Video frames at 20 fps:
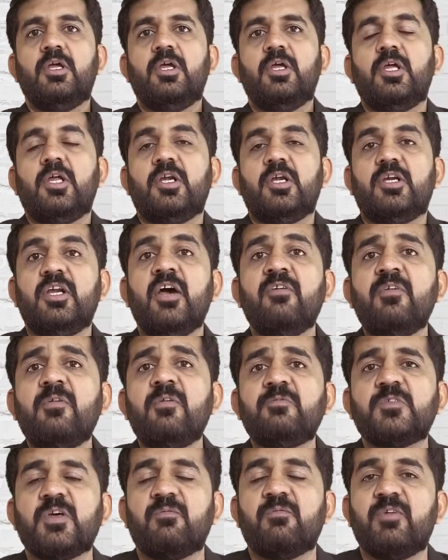Now if
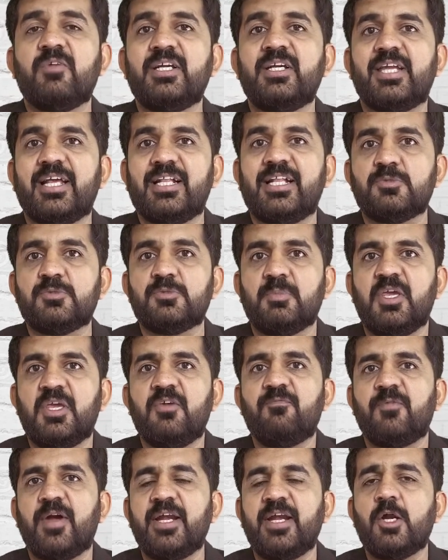someone tells
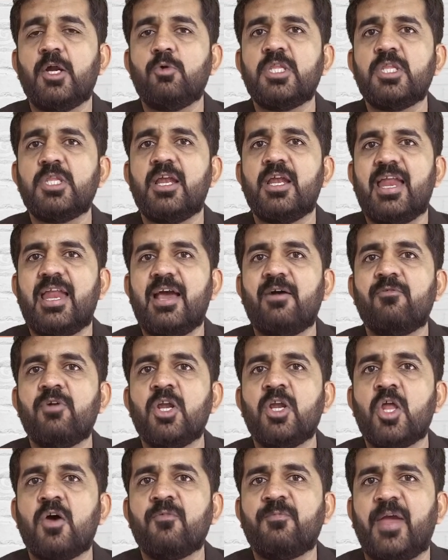me find out the
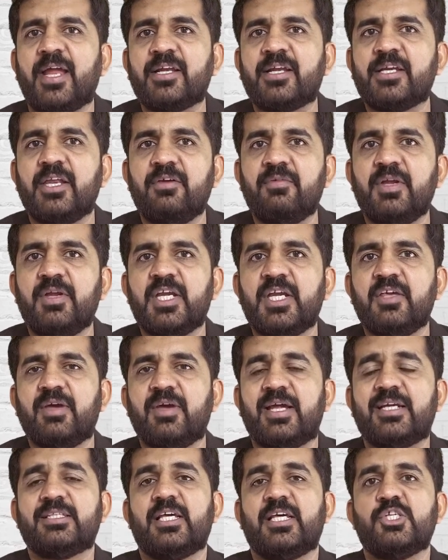level of activity
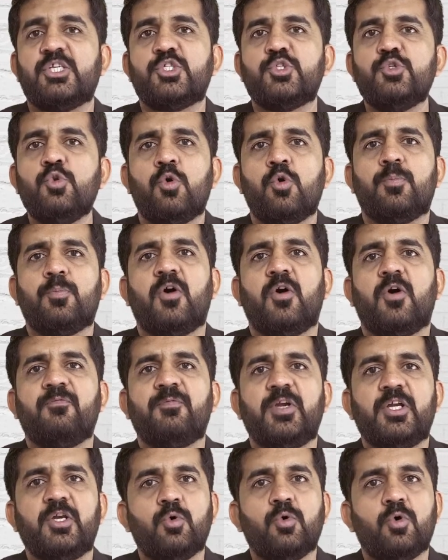where there is no
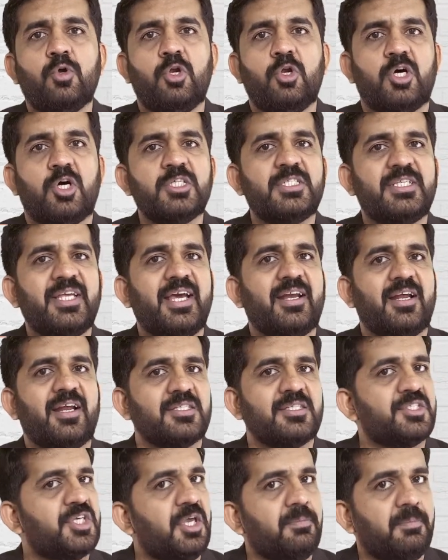profit, no loss, they are
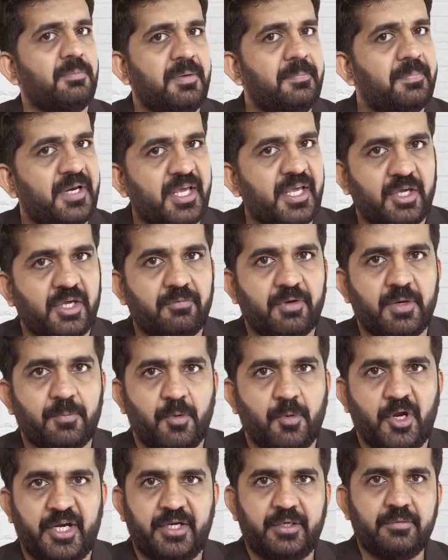asking me break even
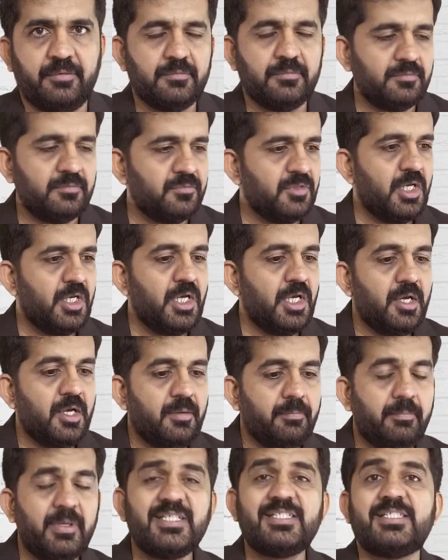point.
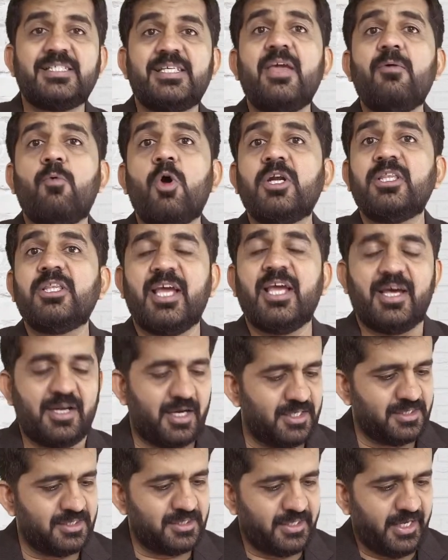But see what they are
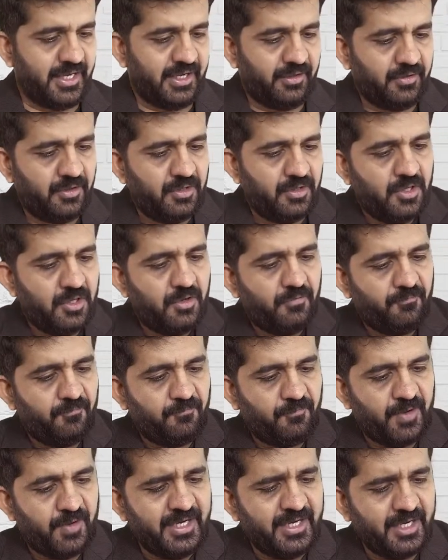asking.
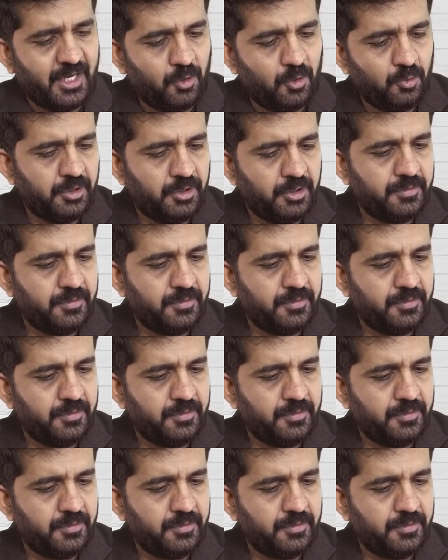Find out